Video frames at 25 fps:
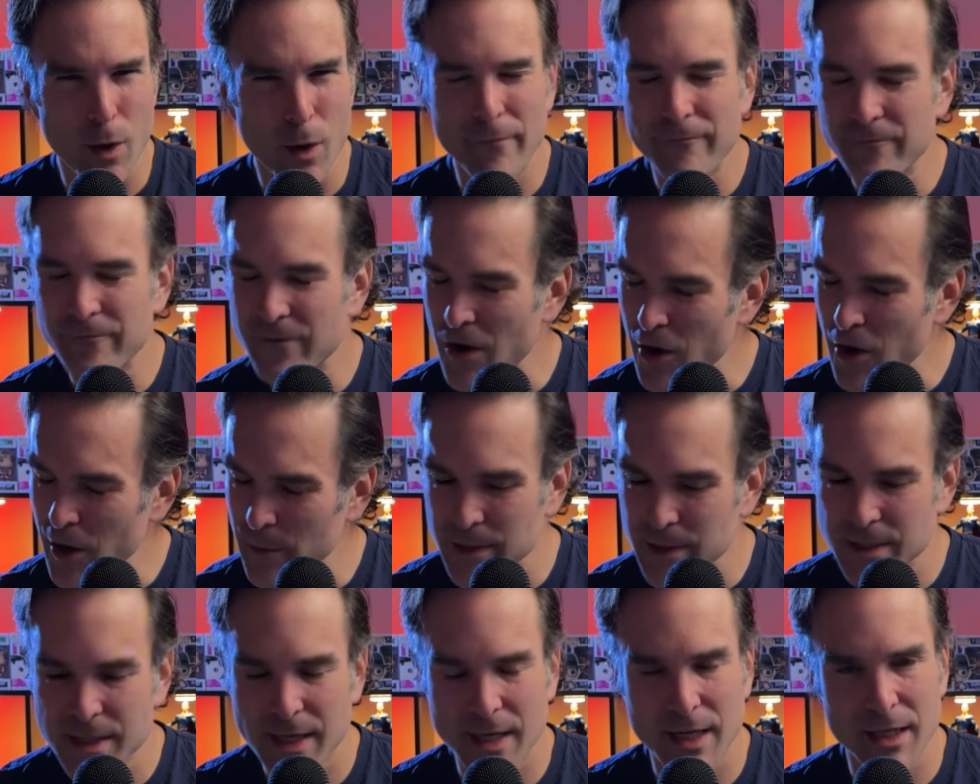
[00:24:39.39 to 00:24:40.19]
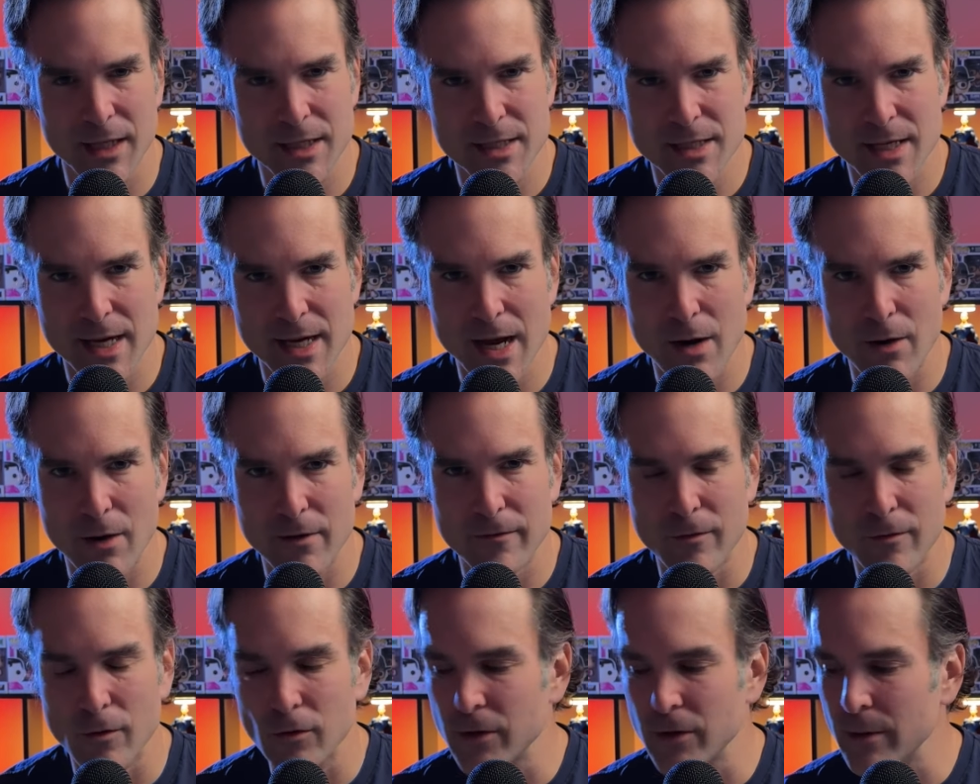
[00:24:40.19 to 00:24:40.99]
I'm very meticulous in how I
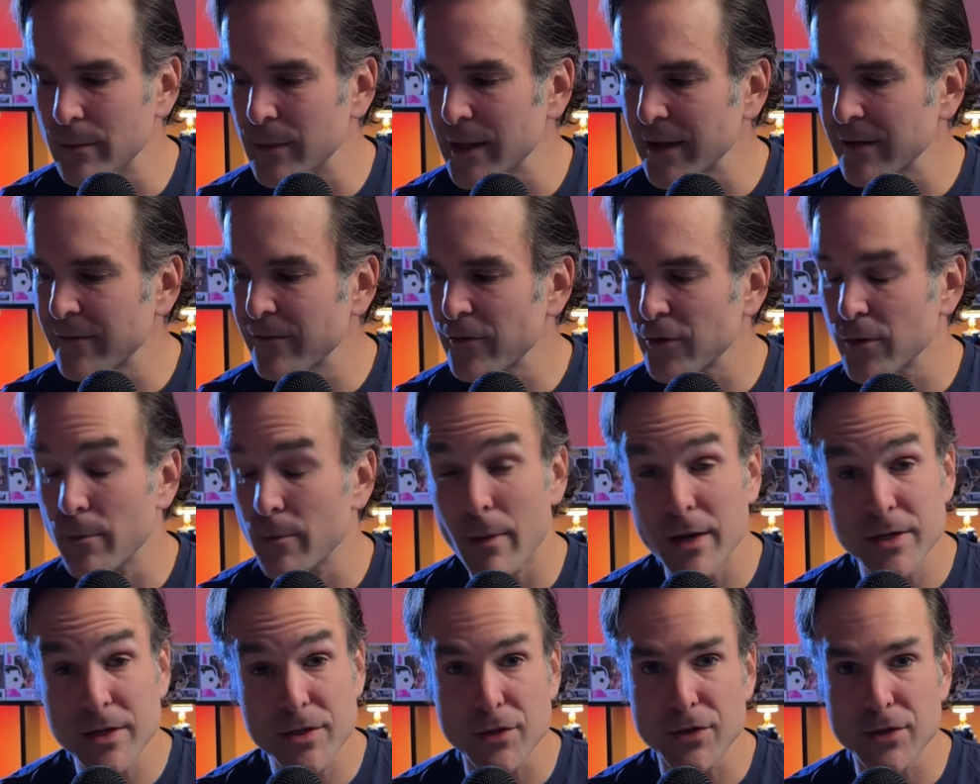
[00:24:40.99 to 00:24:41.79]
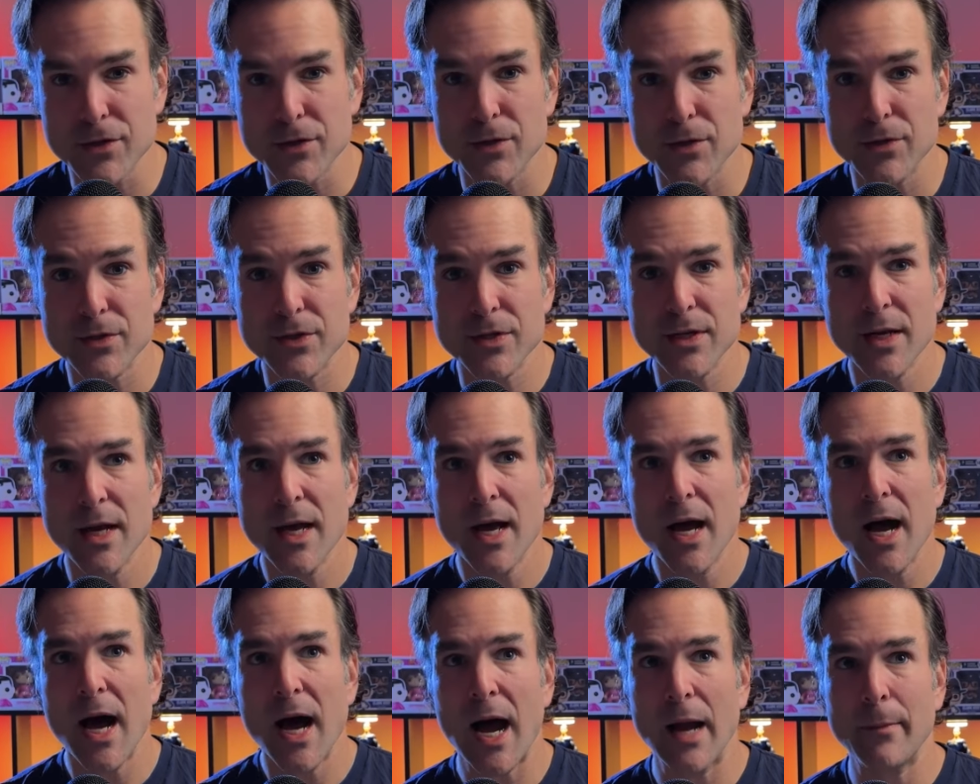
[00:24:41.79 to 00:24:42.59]
fold them. Like for the muscle suits,
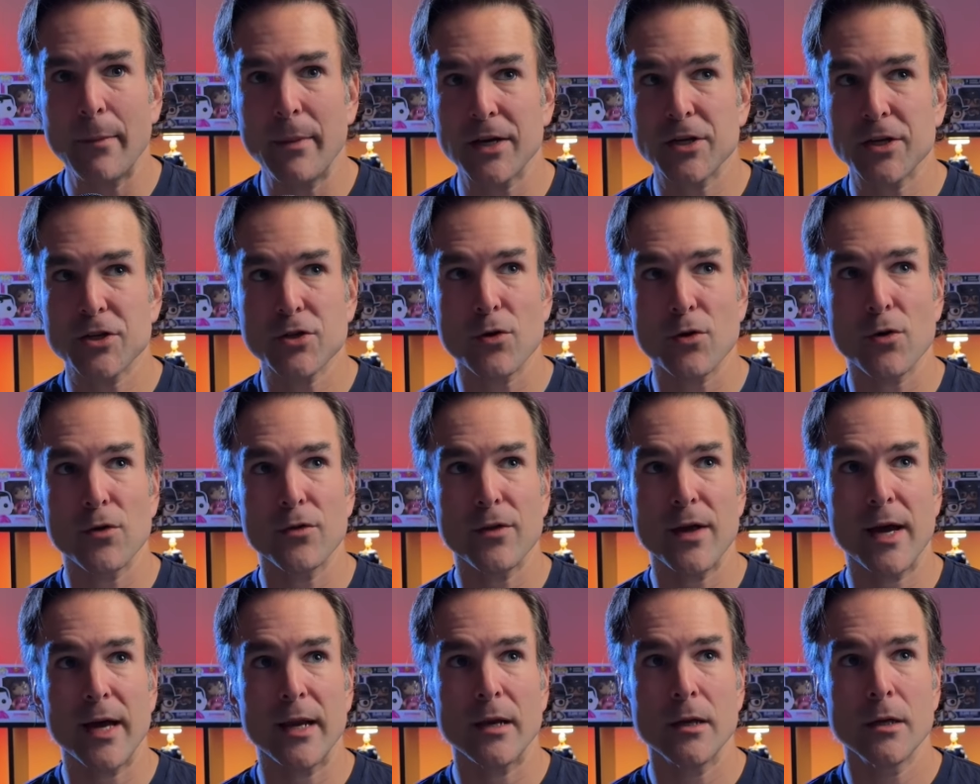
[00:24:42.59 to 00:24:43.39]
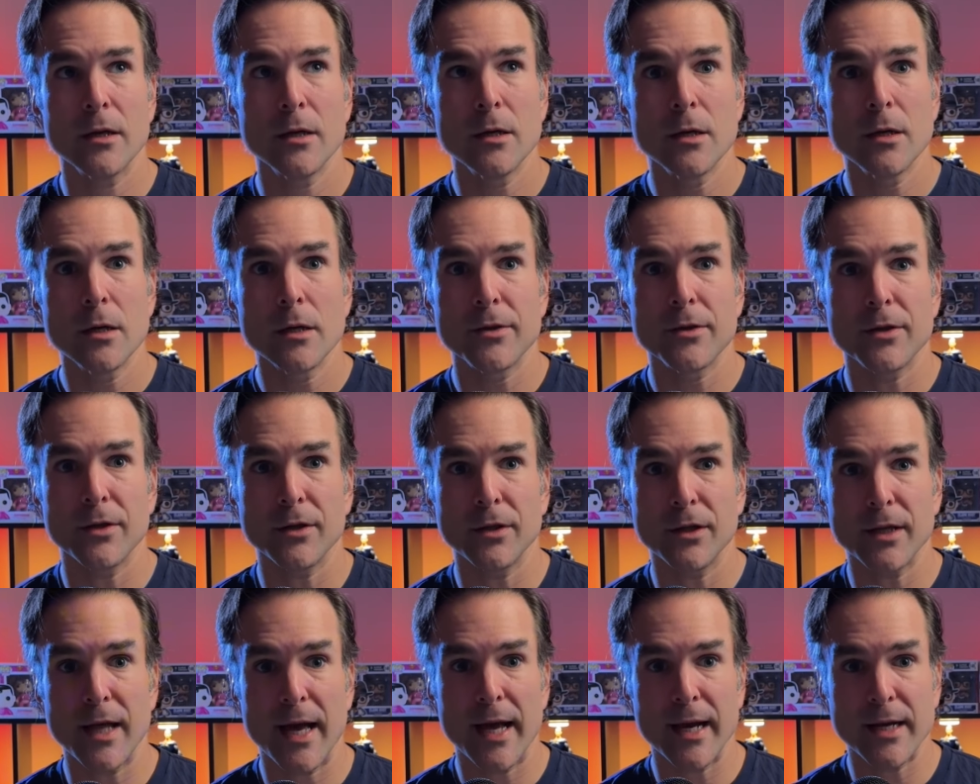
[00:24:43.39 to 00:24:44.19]
I make sure that the
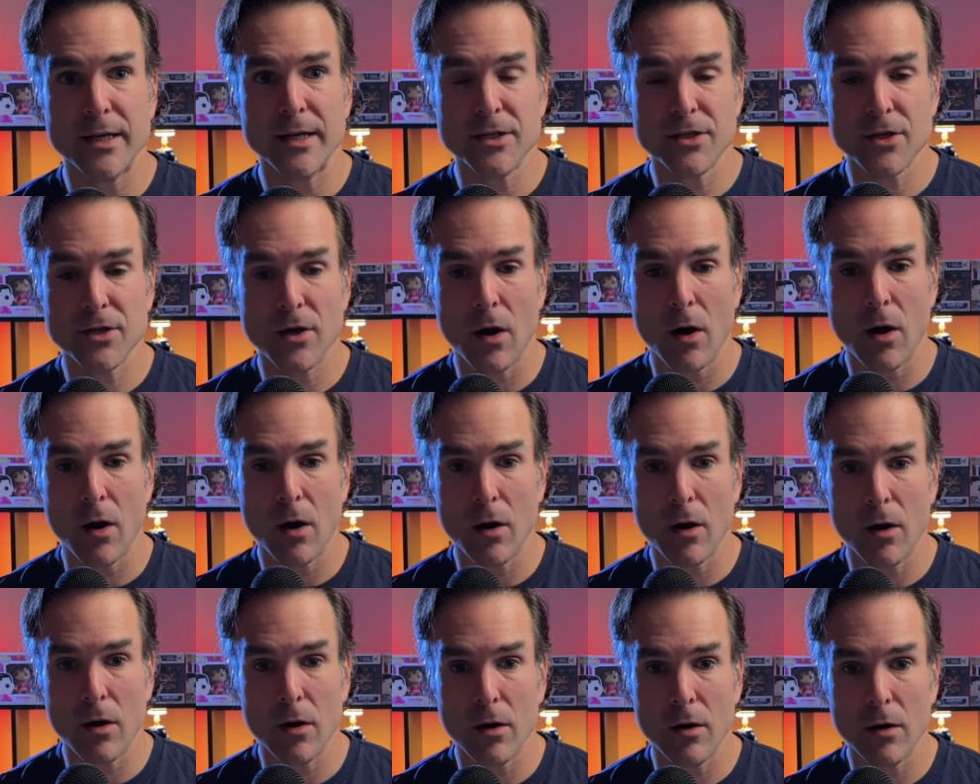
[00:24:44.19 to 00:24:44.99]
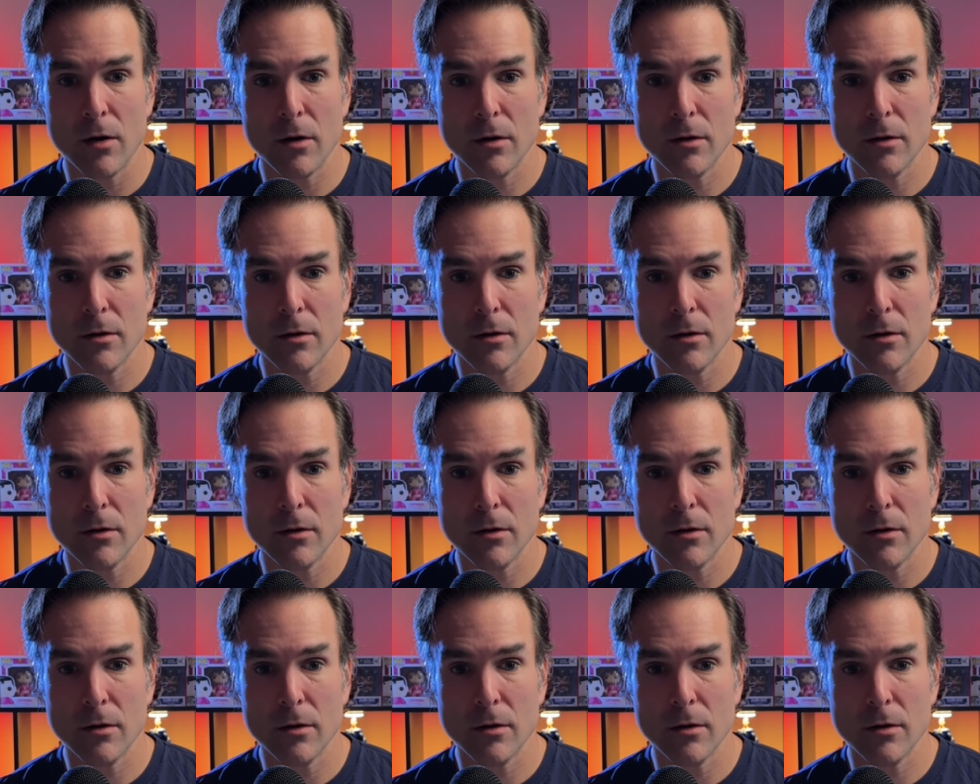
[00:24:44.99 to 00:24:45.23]
legs are